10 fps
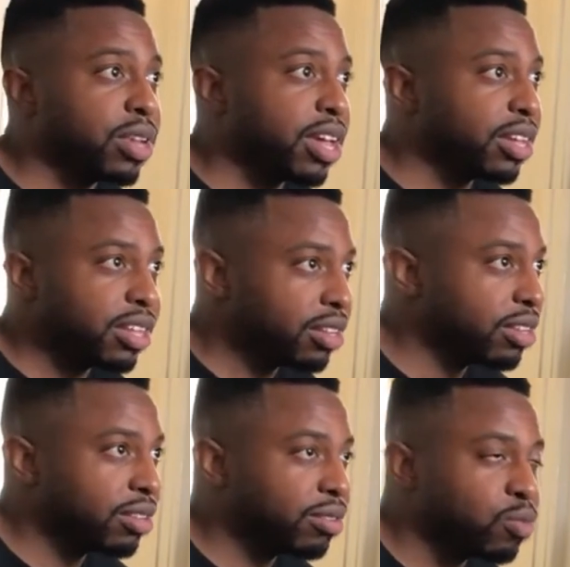Like,
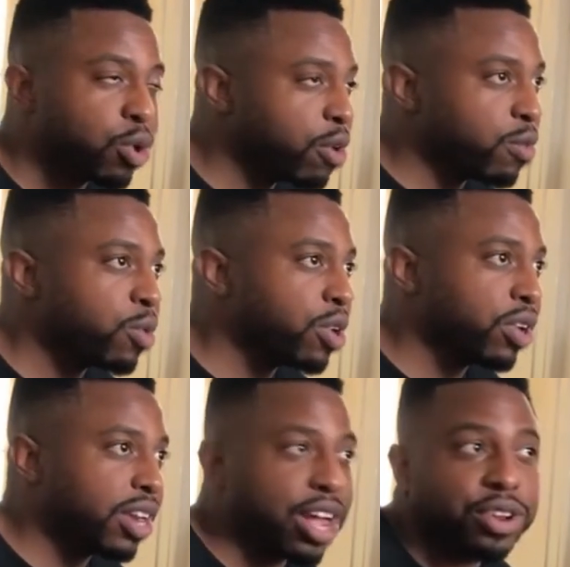word for
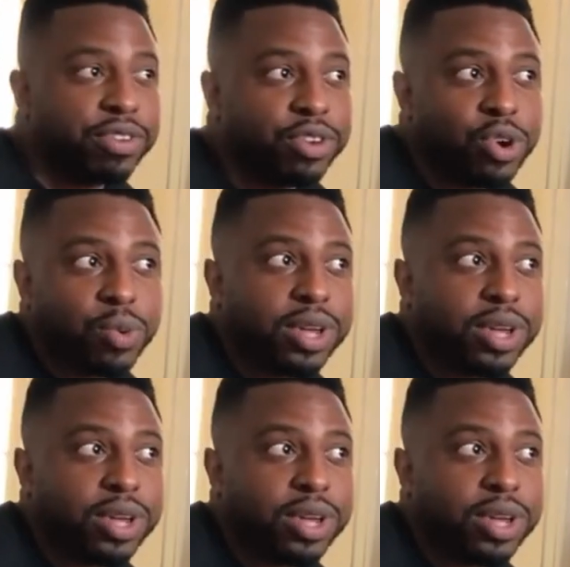word. And I don't even know